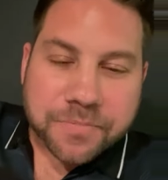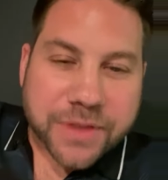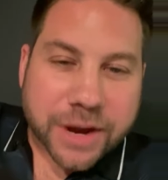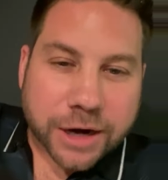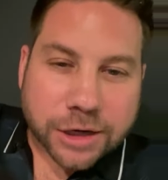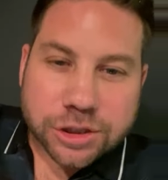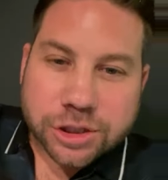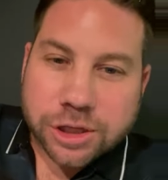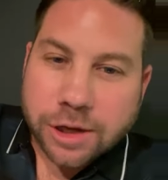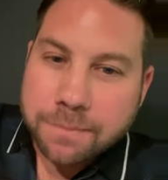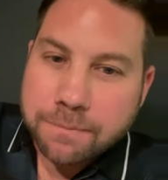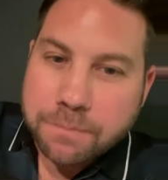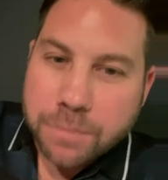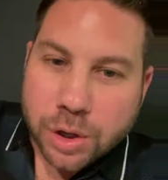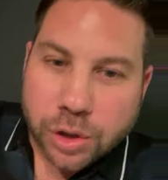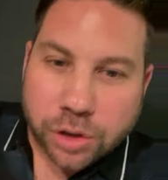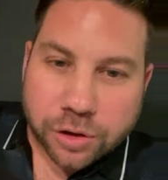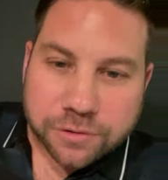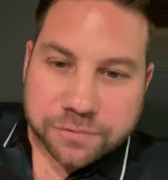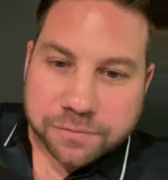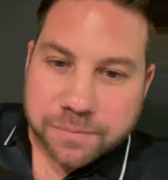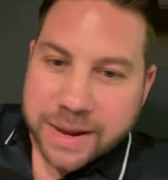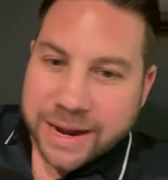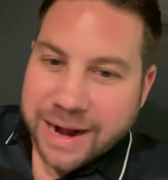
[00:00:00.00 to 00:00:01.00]
There's a
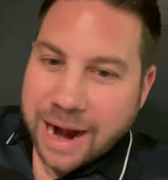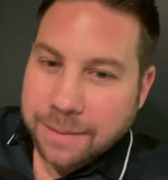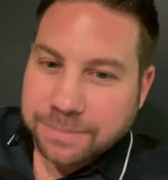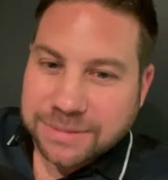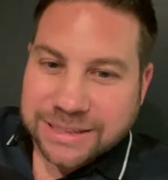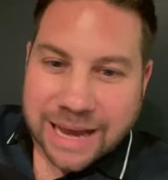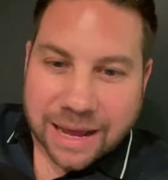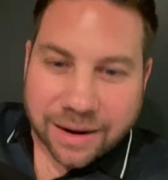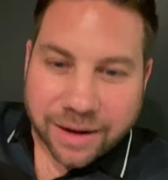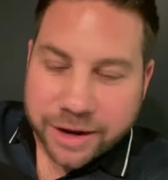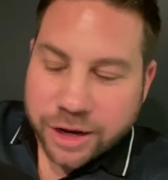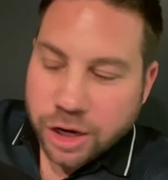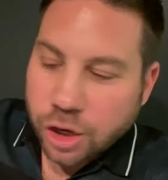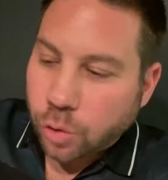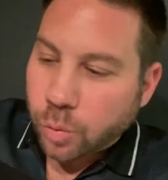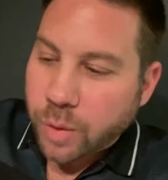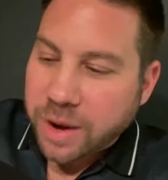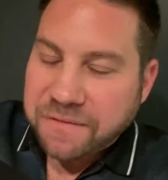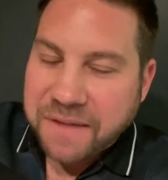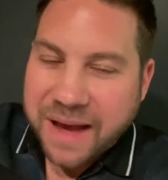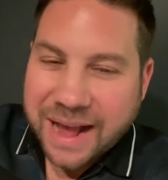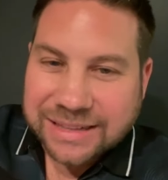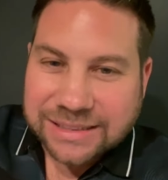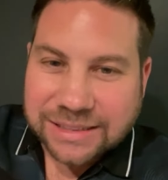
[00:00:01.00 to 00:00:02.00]
movement. I'm telling you,
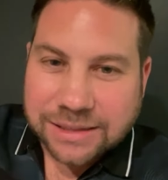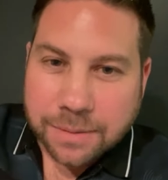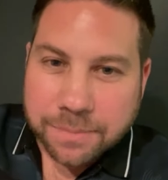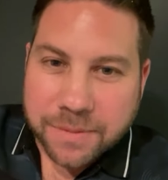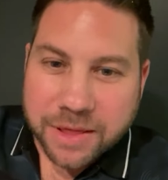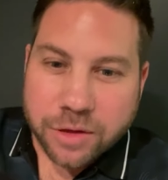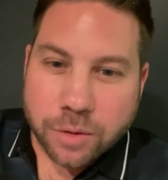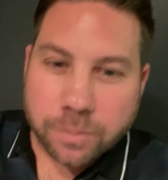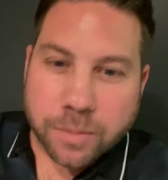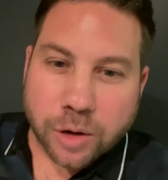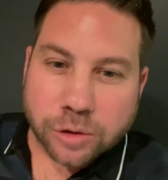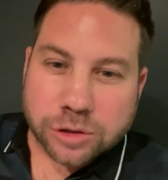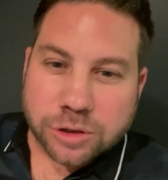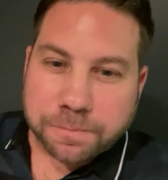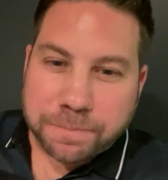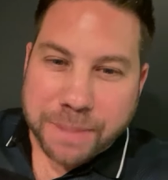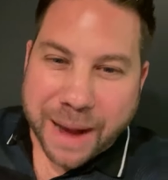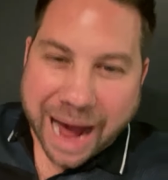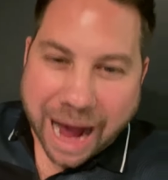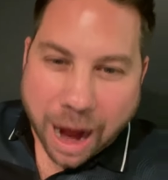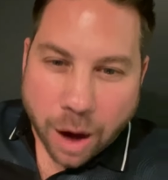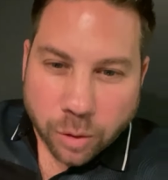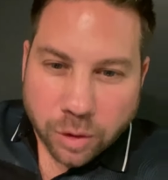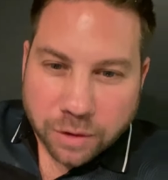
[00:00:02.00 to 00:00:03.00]
we've had some of the
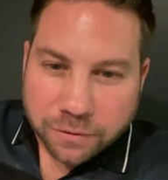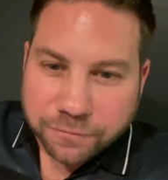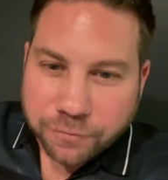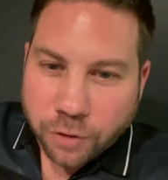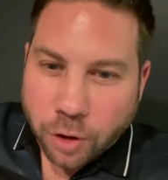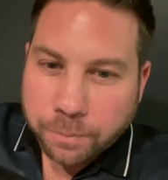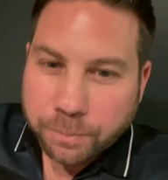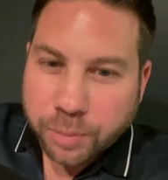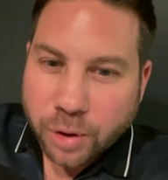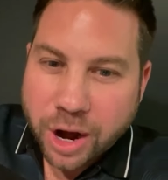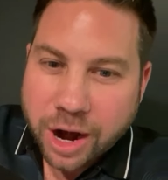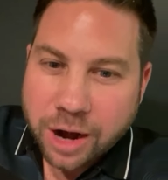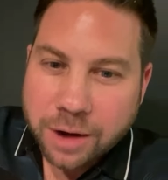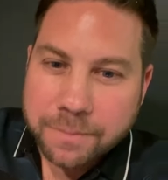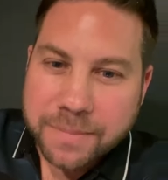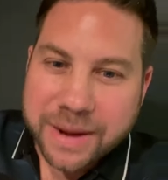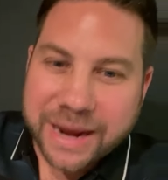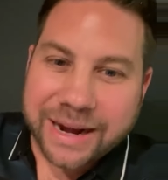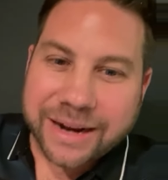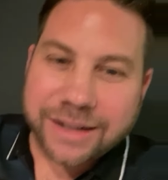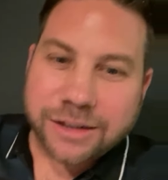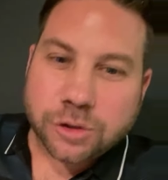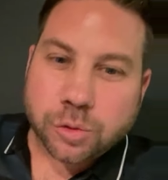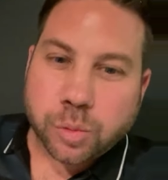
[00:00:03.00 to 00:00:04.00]
most powerful prayer
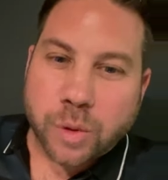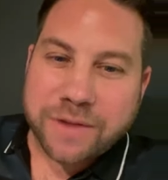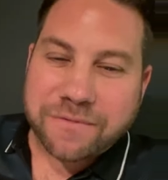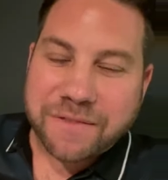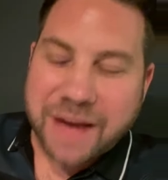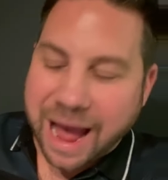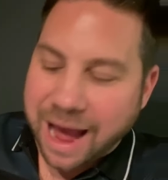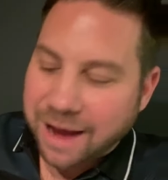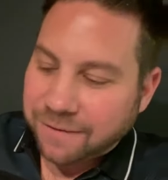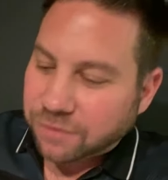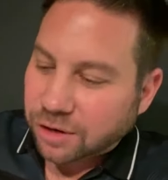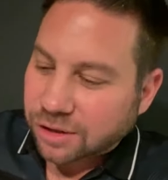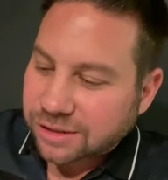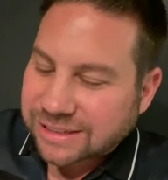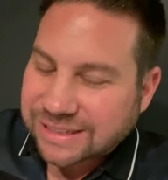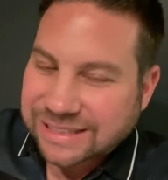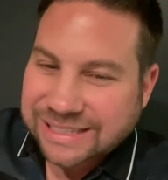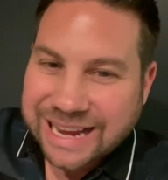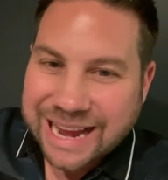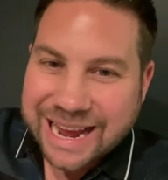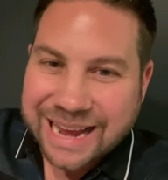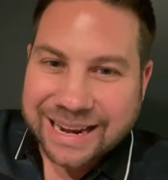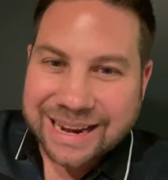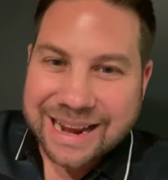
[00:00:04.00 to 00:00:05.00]
meetings we've ever
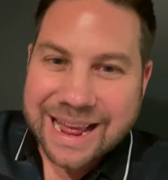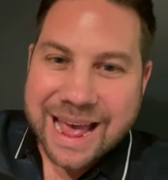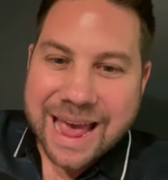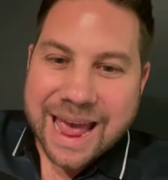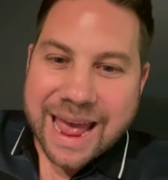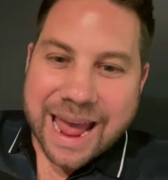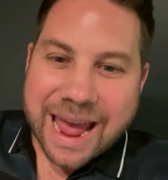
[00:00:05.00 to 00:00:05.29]
seen